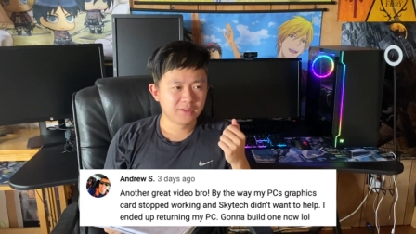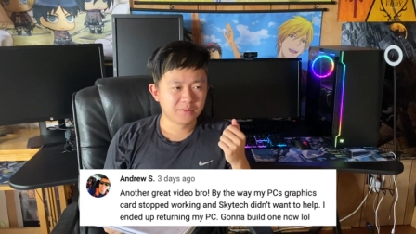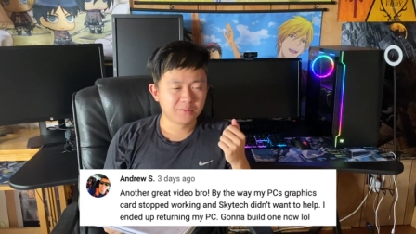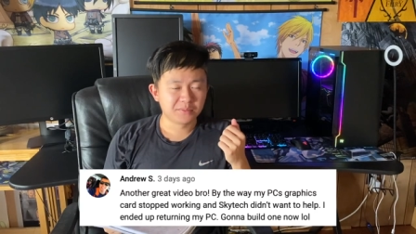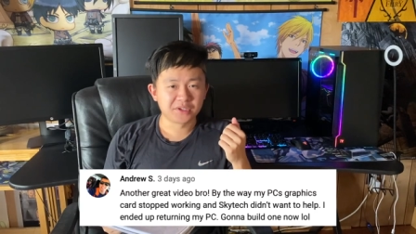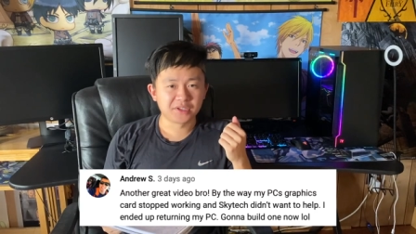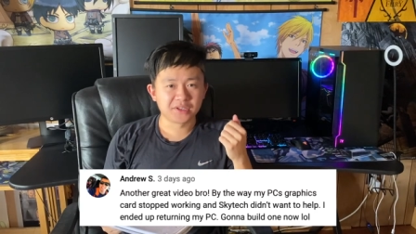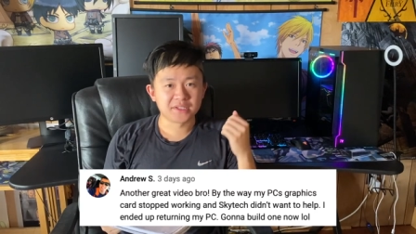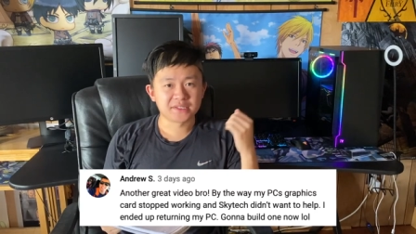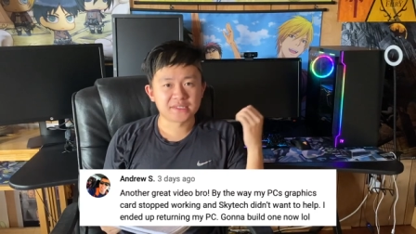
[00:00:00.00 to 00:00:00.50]

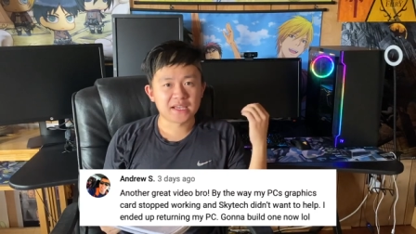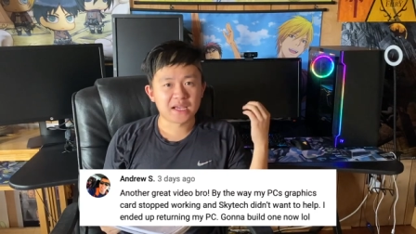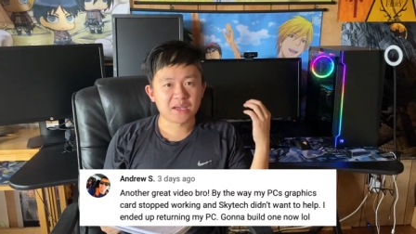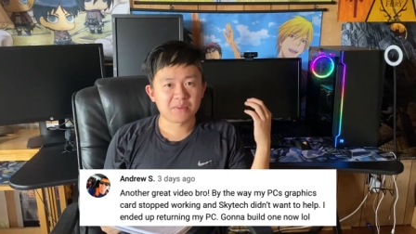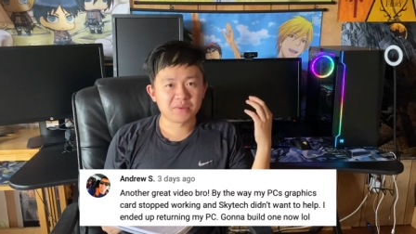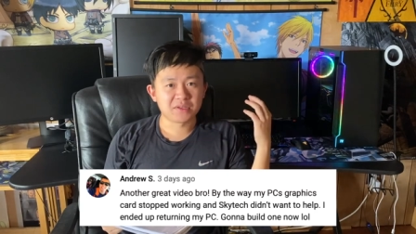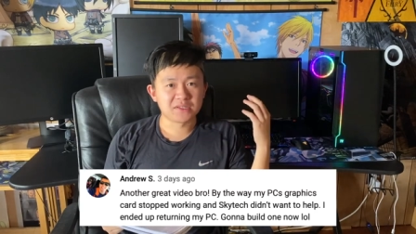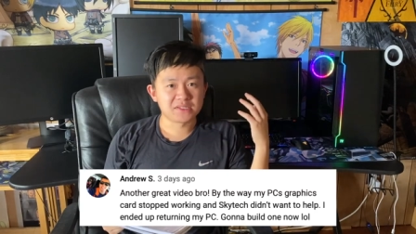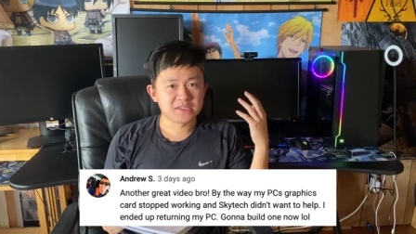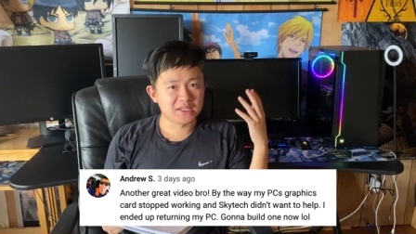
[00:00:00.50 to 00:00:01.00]
but this
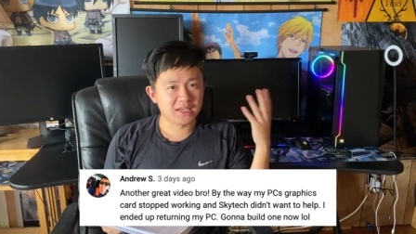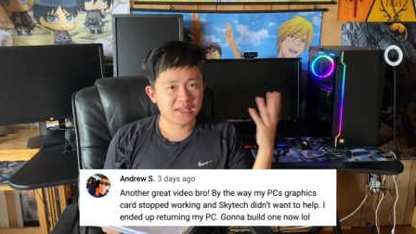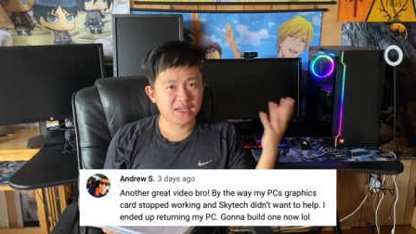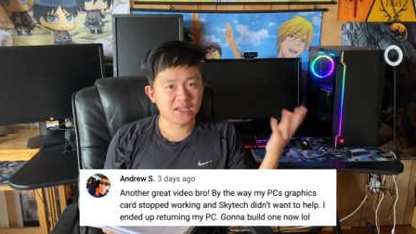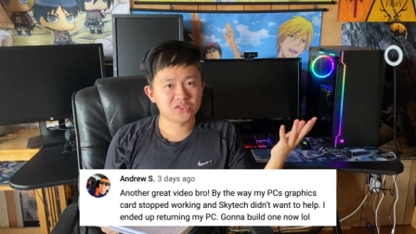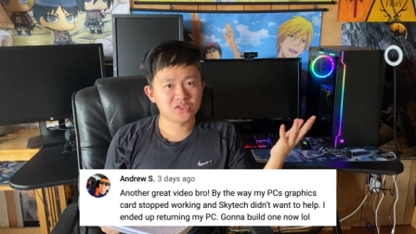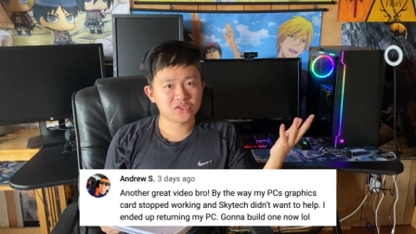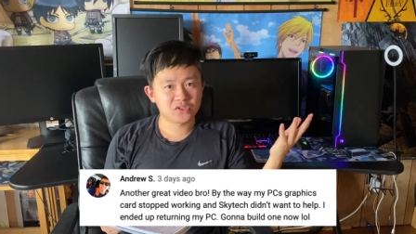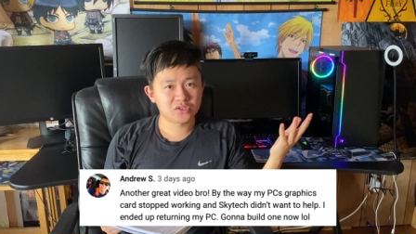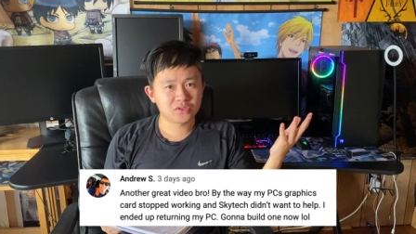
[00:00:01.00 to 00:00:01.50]
happened to
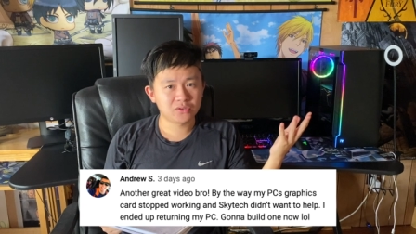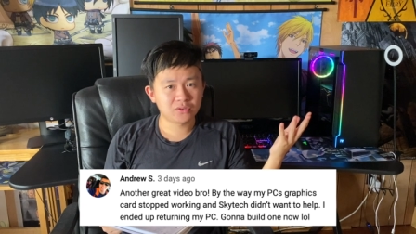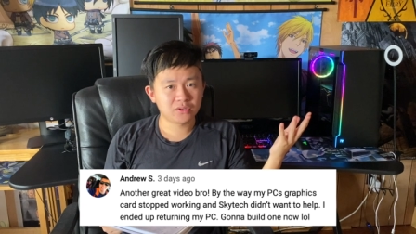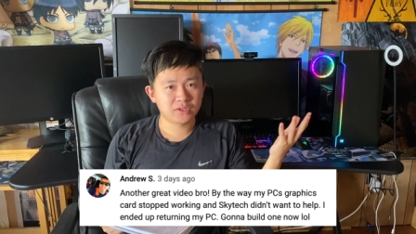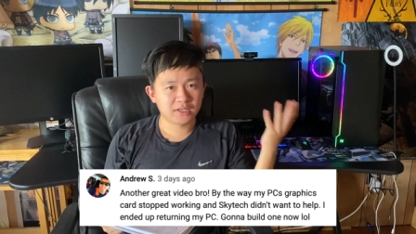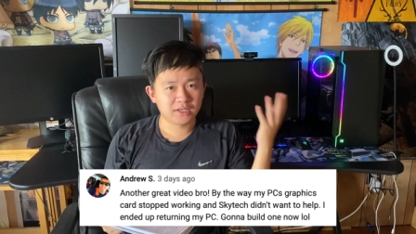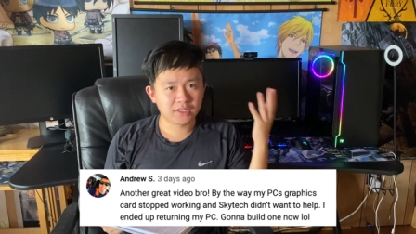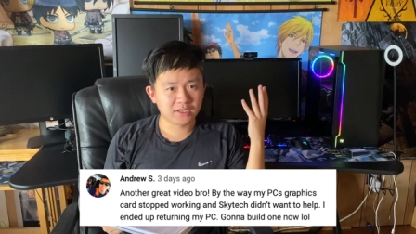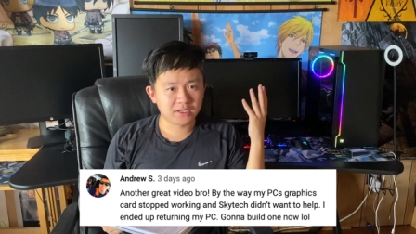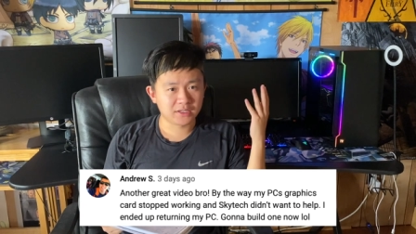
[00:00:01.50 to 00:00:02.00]
Andrew
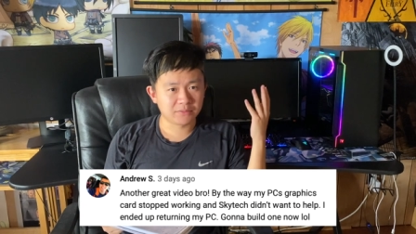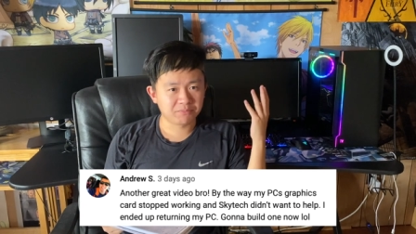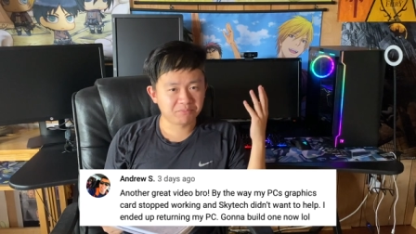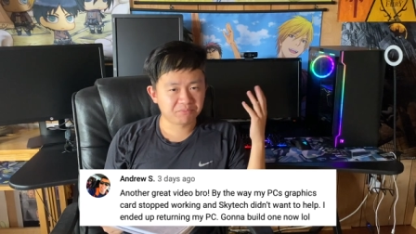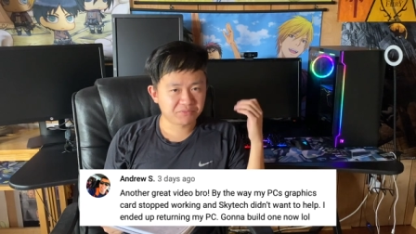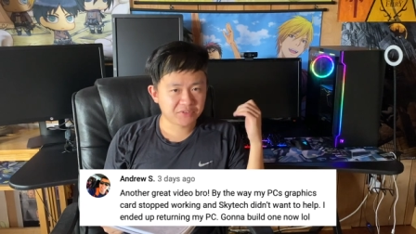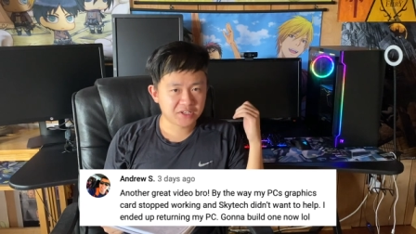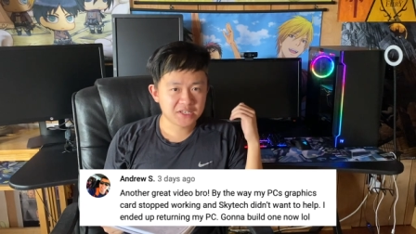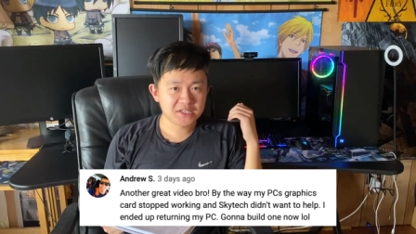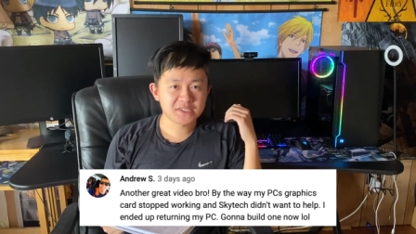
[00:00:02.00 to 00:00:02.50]
and
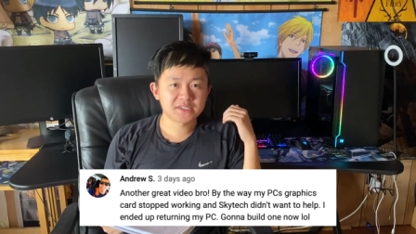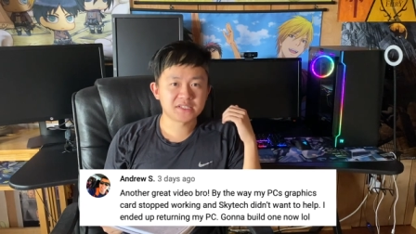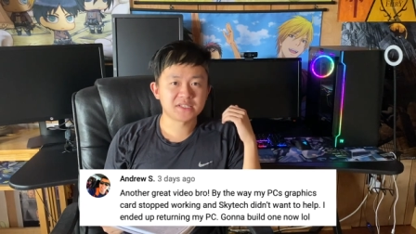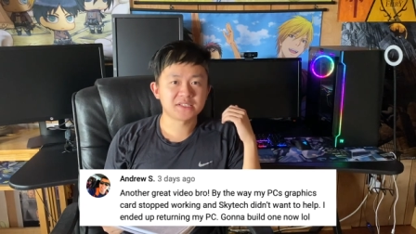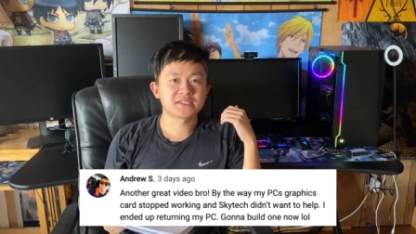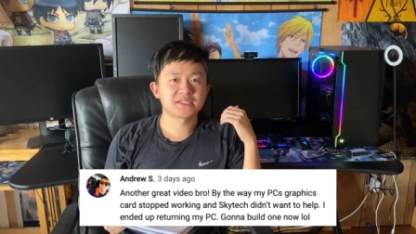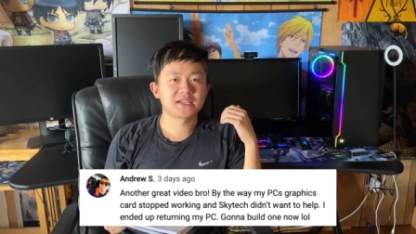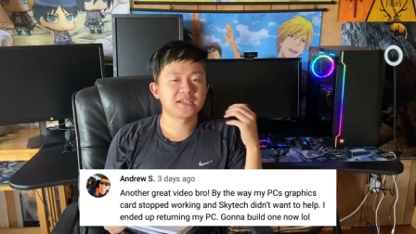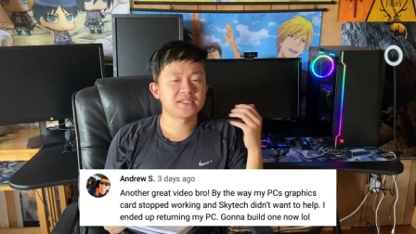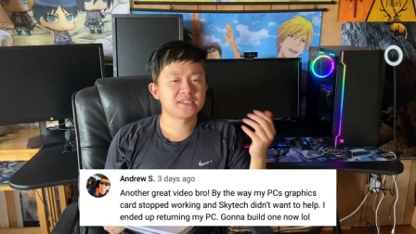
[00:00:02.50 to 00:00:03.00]
he said
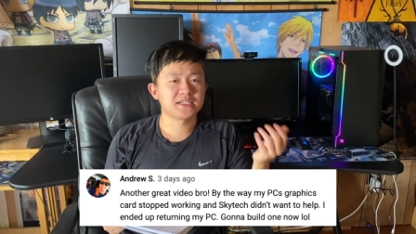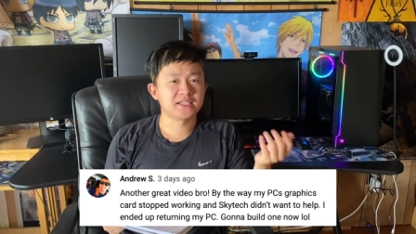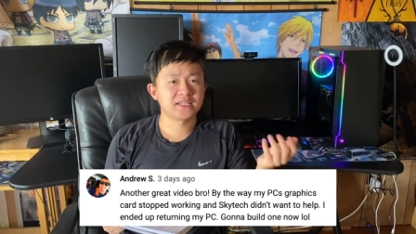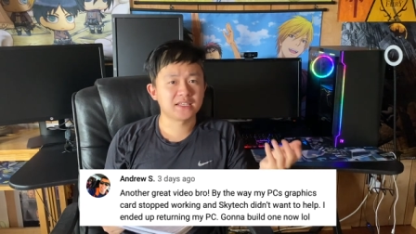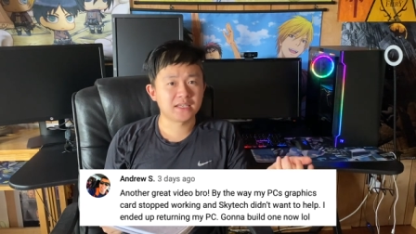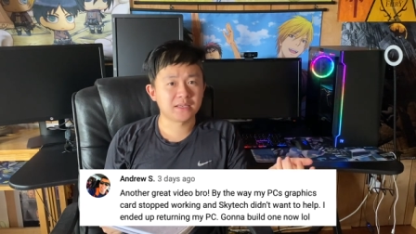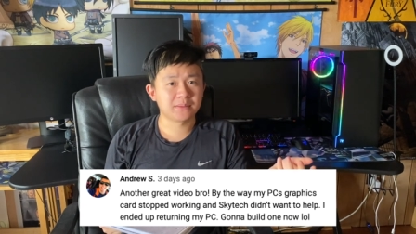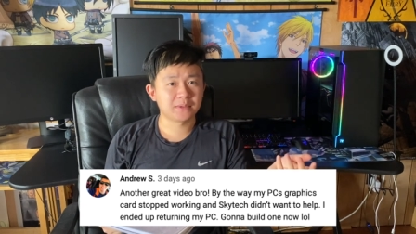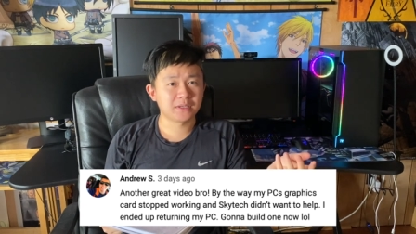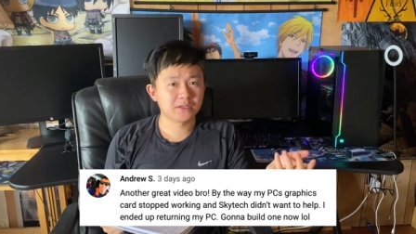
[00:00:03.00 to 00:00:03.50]
SkyTech
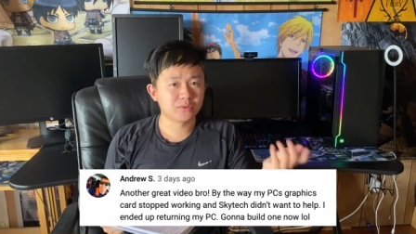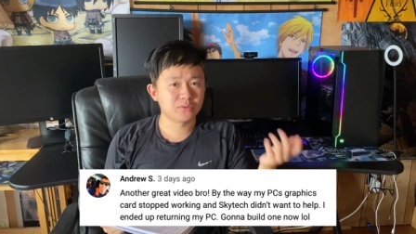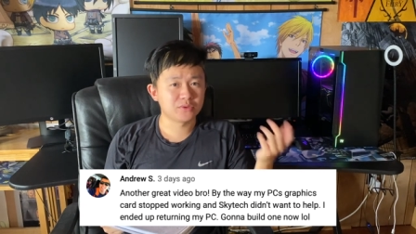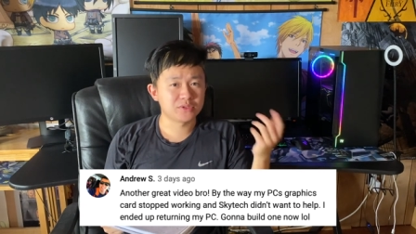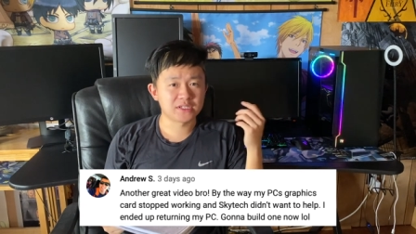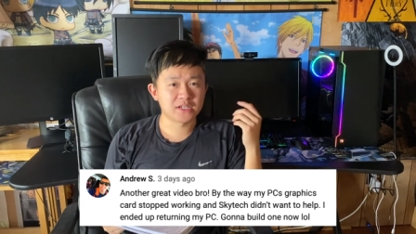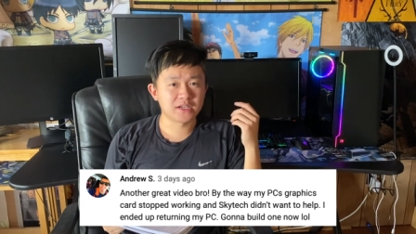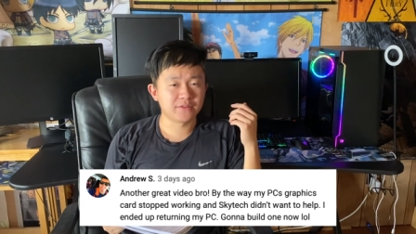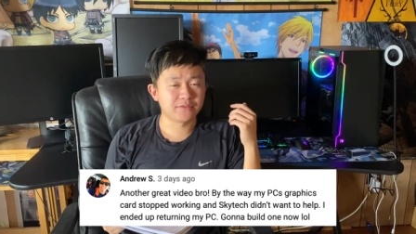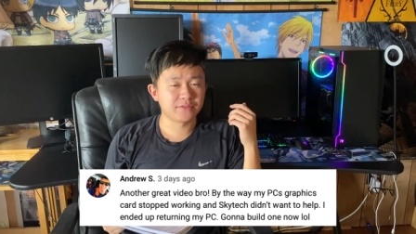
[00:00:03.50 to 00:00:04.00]
Gaming was not